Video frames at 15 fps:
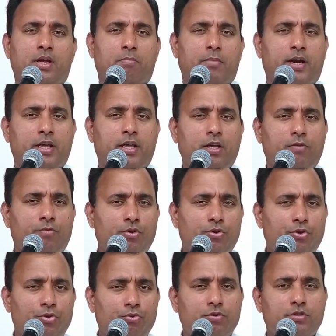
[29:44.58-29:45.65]
But if you
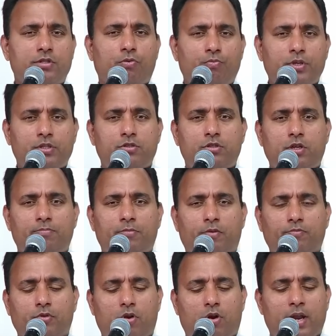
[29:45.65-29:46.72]
use the wisdom
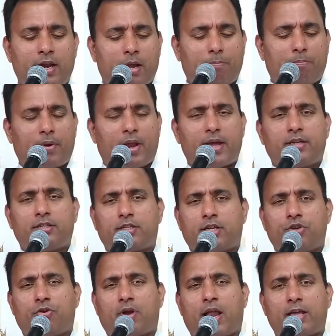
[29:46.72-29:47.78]
of God and apply it
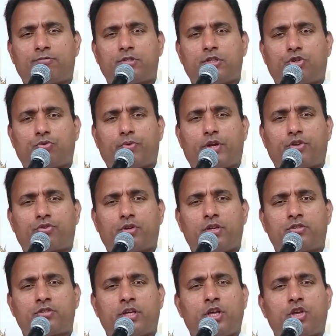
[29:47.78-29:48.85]
in your life
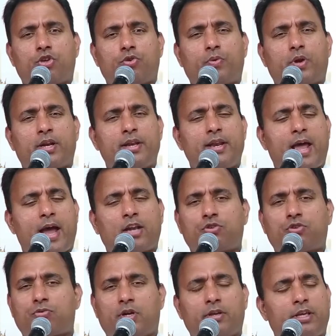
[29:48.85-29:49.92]
situations, you will
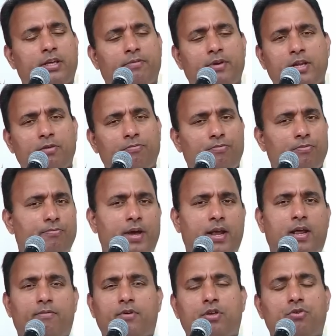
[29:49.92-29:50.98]
naturally, even if
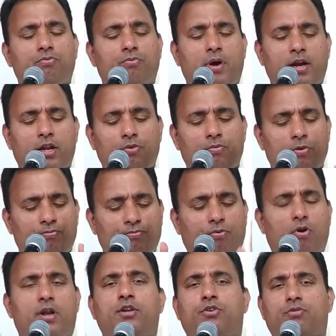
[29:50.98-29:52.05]
wherever you are, you will
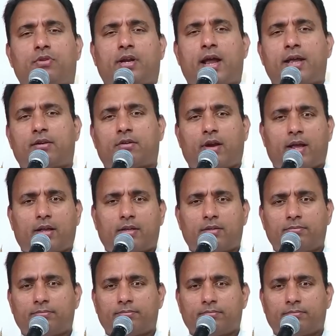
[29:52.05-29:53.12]
fall into the right track.
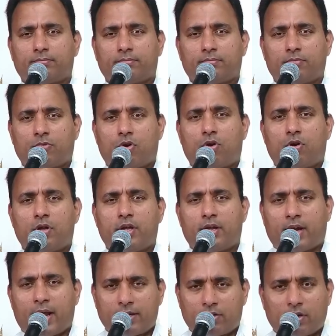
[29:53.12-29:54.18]

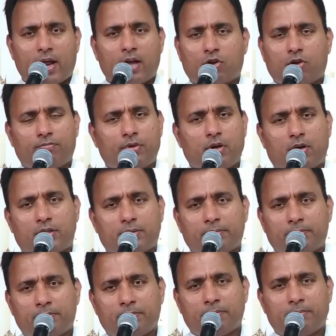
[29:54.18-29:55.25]
Right track of God.
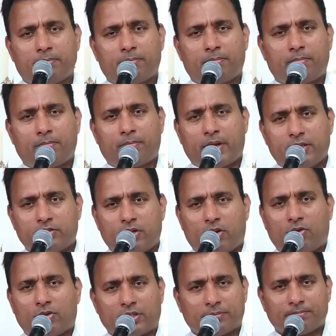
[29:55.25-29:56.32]
Praise the
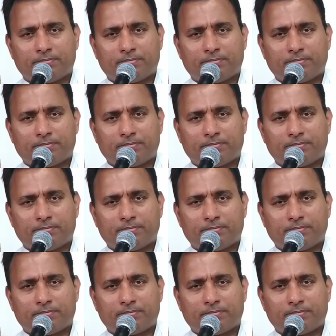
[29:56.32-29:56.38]
Lord.